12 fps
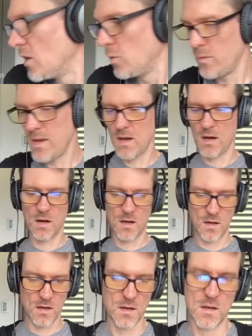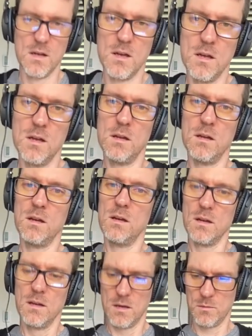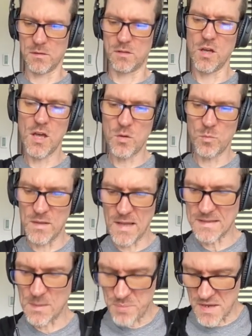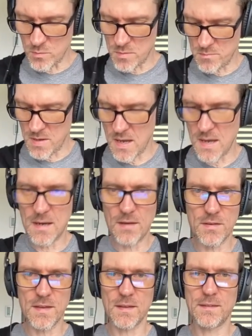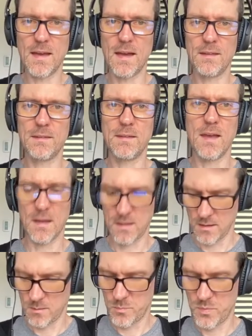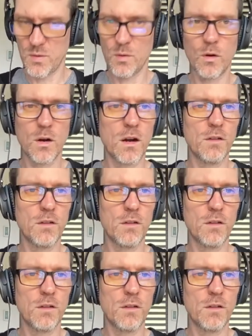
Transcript: We're good. We like the beat we made. Everything sounds like pure